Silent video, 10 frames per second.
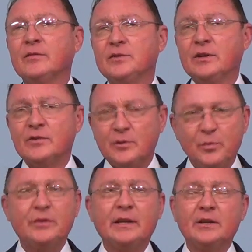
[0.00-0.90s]
of sinners to
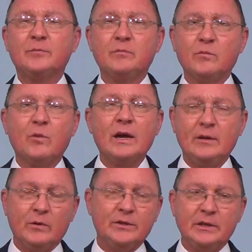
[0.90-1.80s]
put things
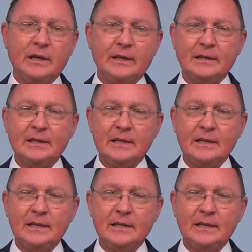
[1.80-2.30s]
right once again.